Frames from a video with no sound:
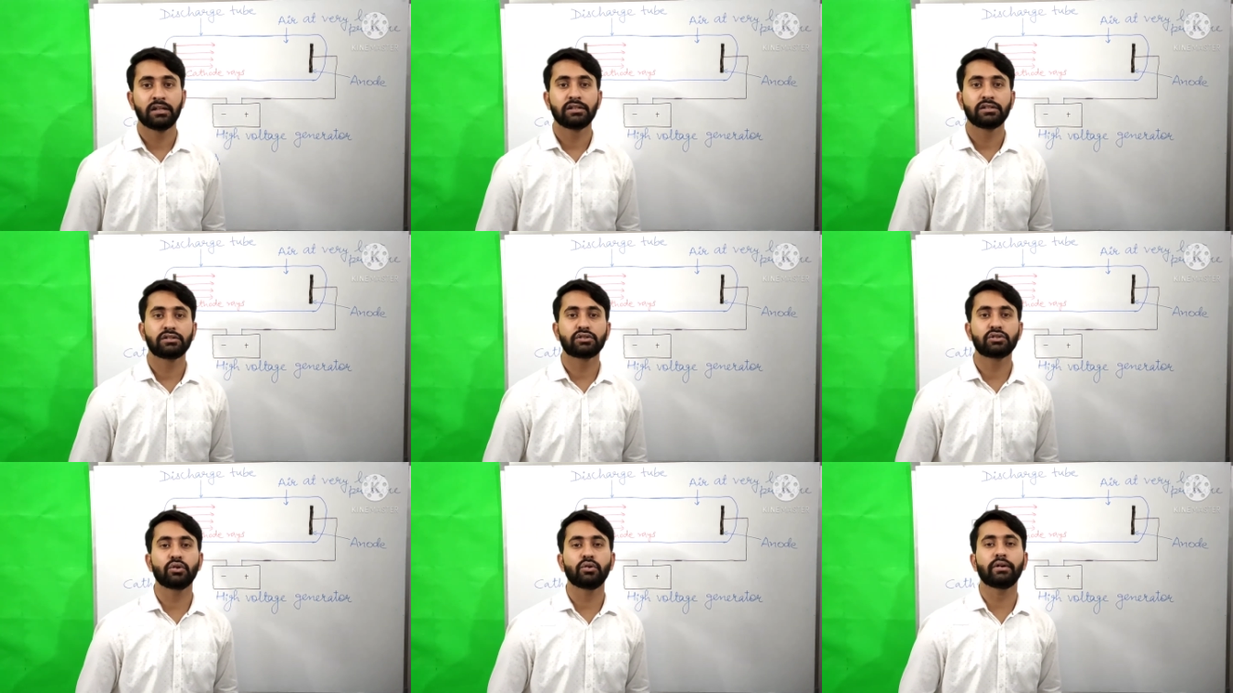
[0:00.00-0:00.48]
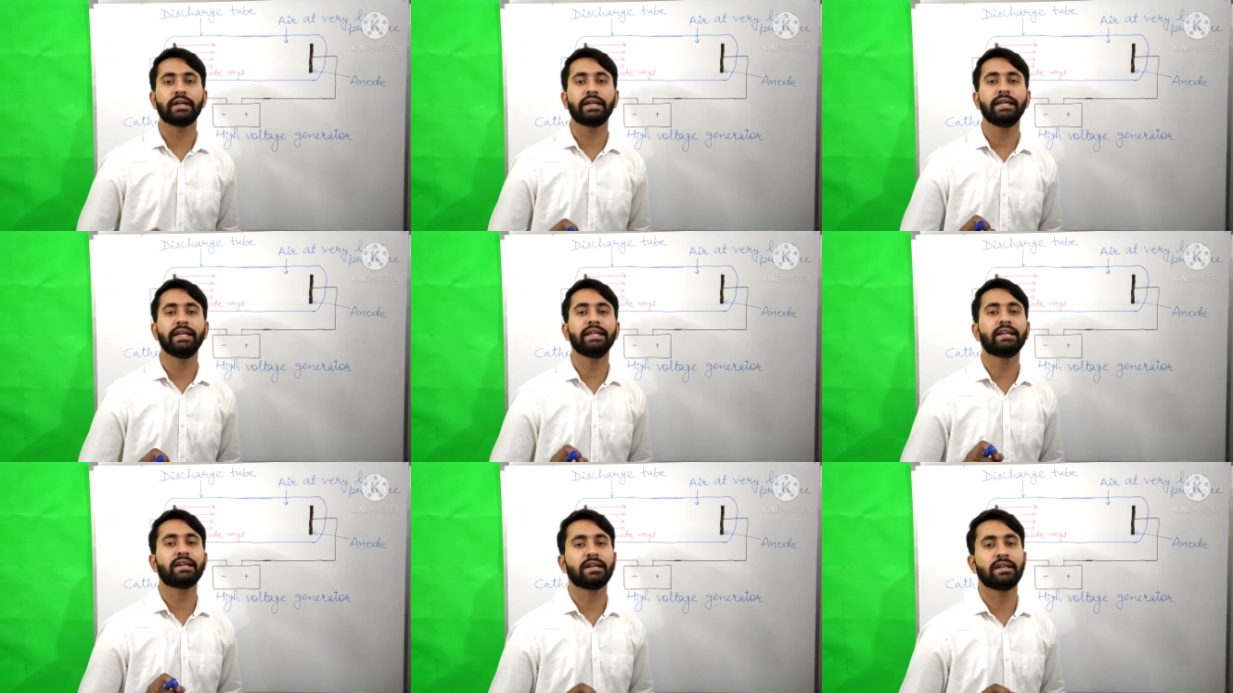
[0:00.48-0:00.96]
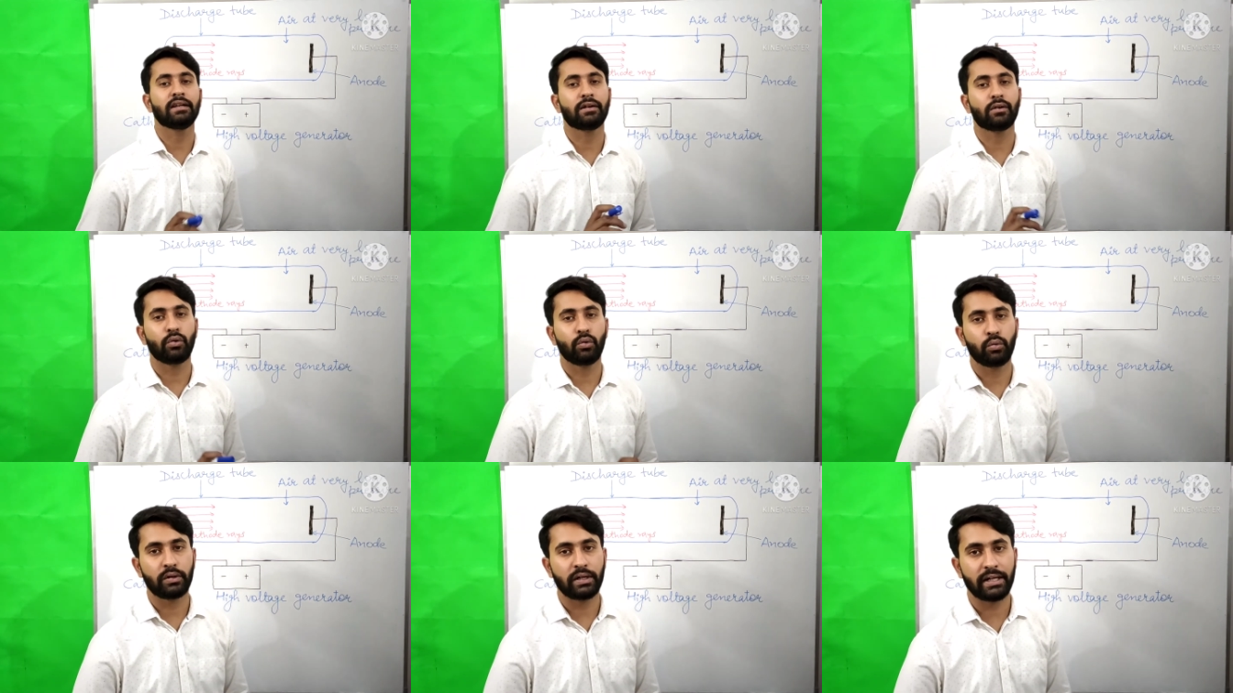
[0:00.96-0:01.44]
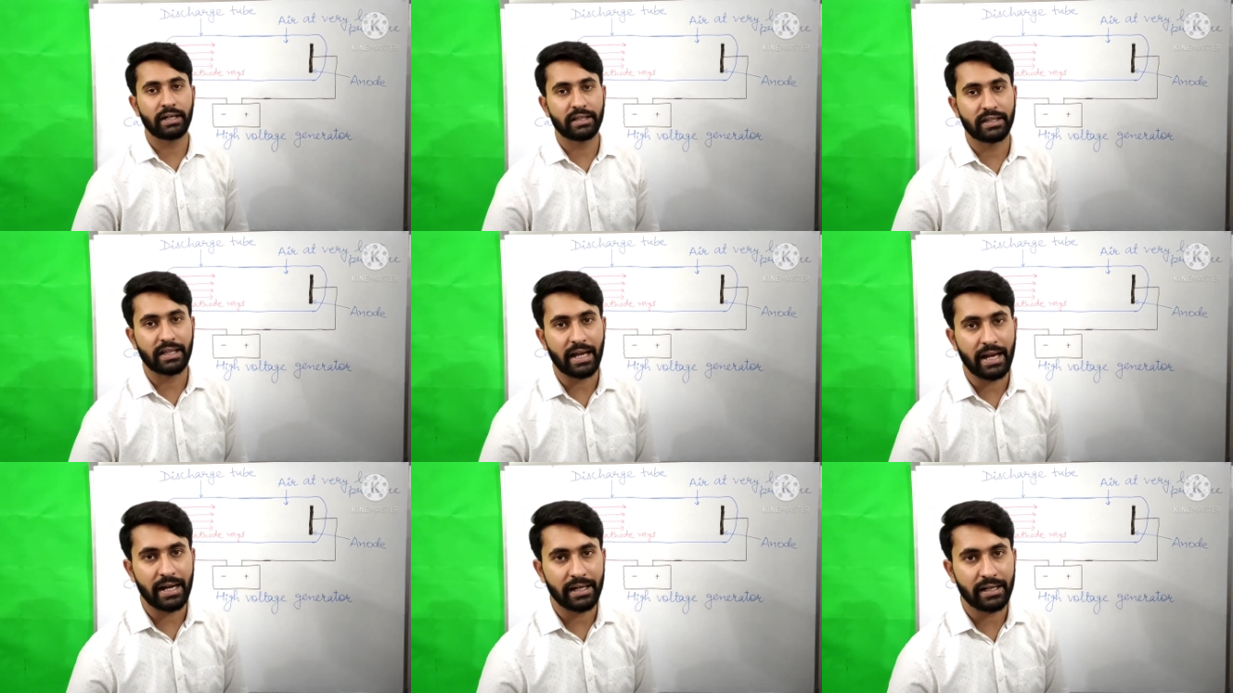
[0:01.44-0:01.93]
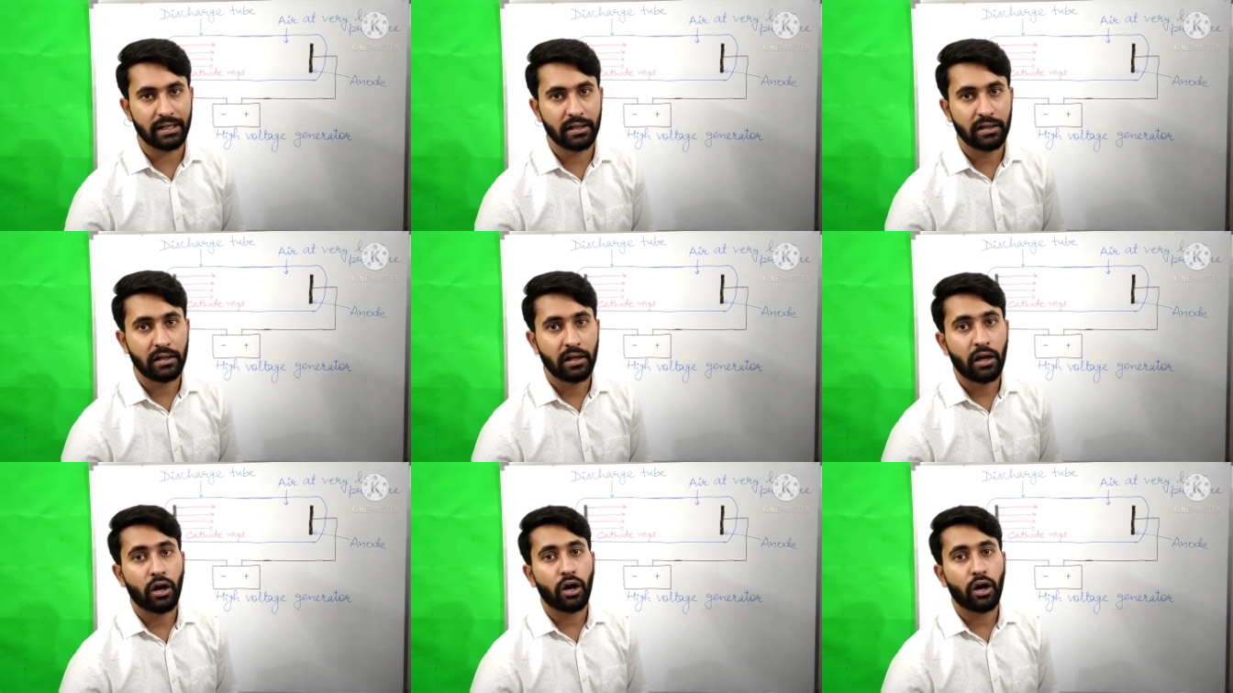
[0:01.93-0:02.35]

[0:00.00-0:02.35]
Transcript: so he concluded that